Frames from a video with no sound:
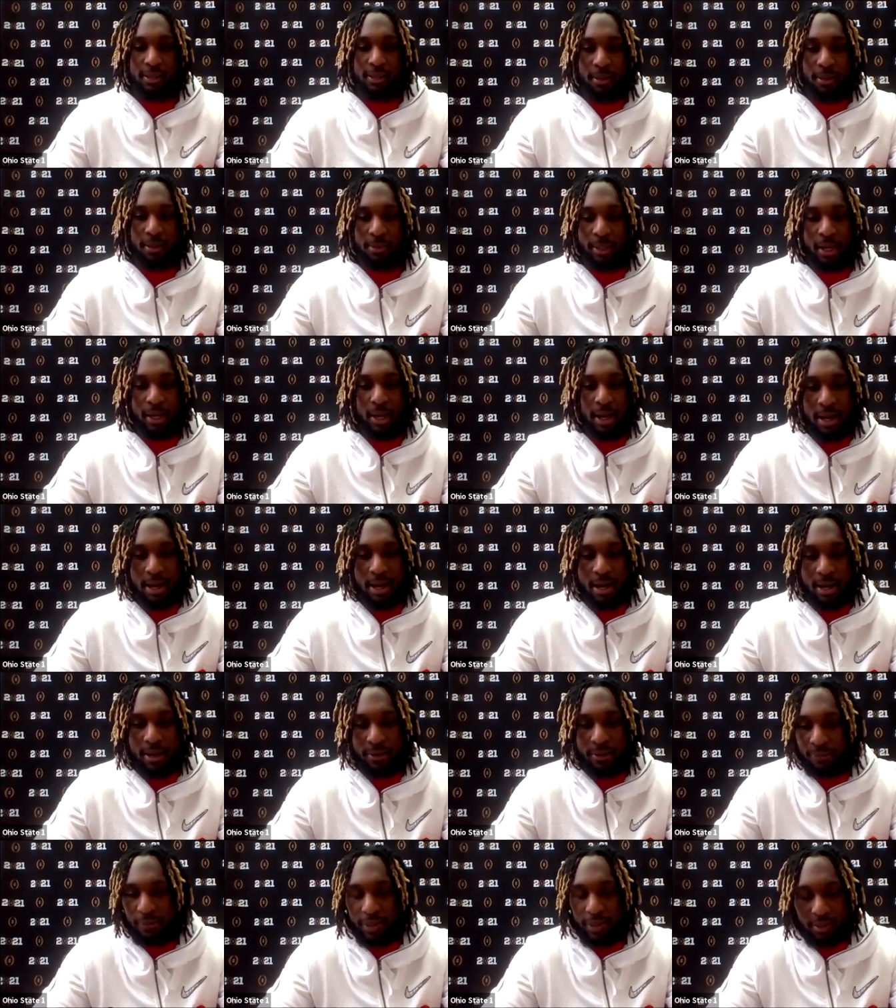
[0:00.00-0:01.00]
I mean,
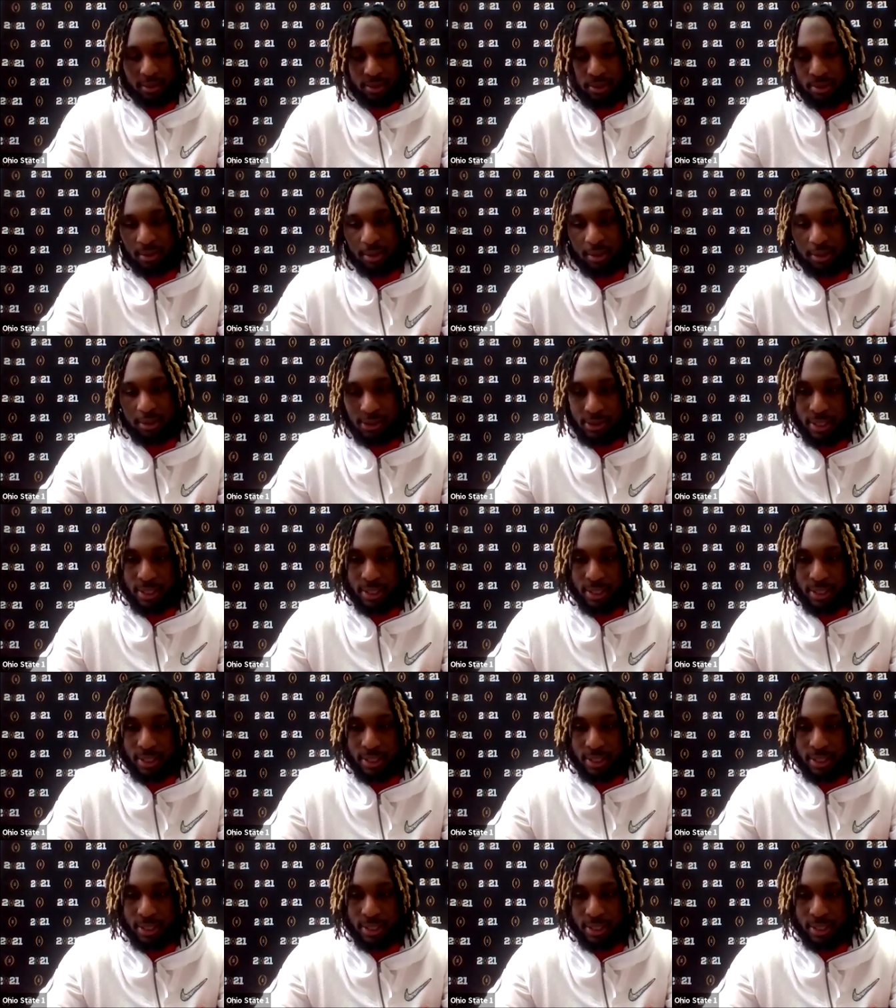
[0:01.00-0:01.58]
I faced a ton of